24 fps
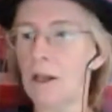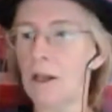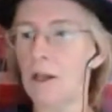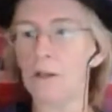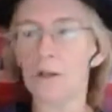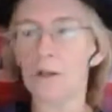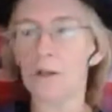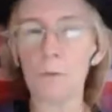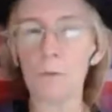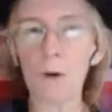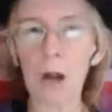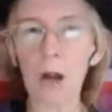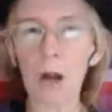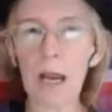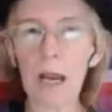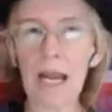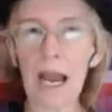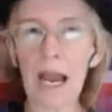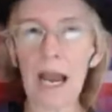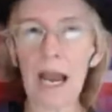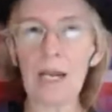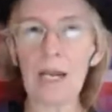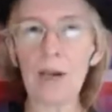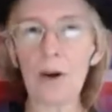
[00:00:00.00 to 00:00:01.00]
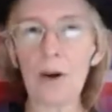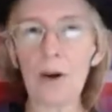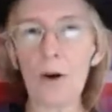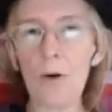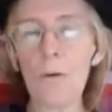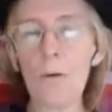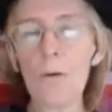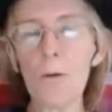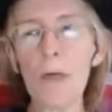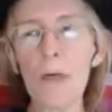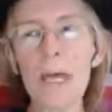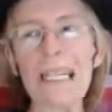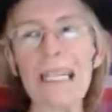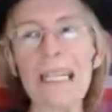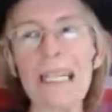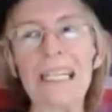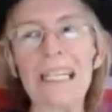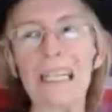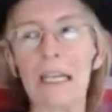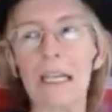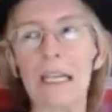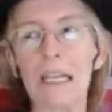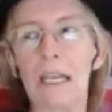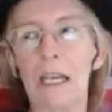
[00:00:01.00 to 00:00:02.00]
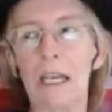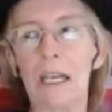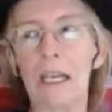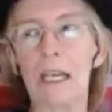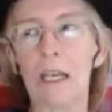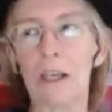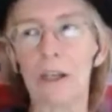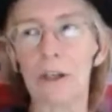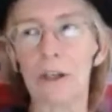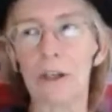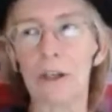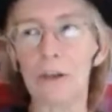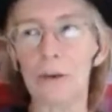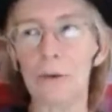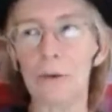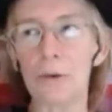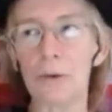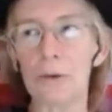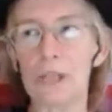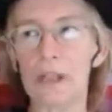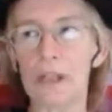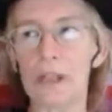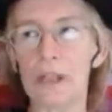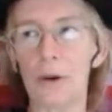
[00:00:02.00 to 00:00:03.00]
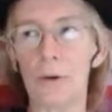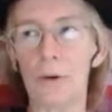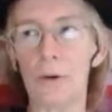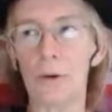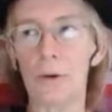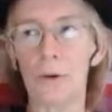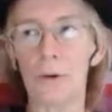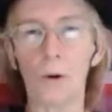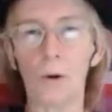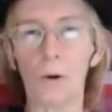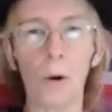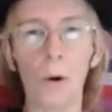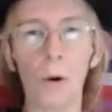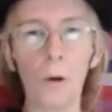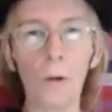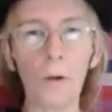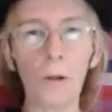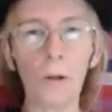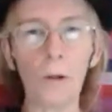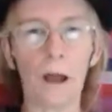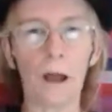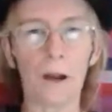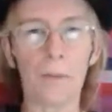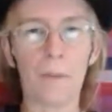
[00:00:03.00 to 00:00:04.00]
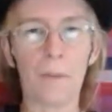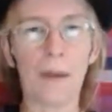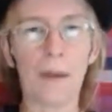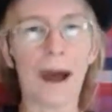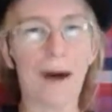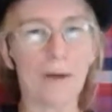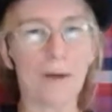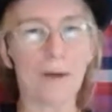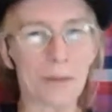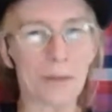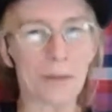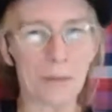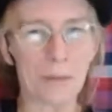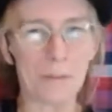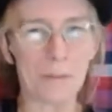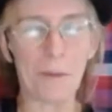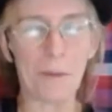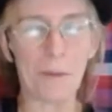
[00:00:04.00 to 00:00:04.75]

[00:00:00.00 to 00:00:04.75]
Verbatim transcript: So Brian, I know that you didn't know a whole lot about the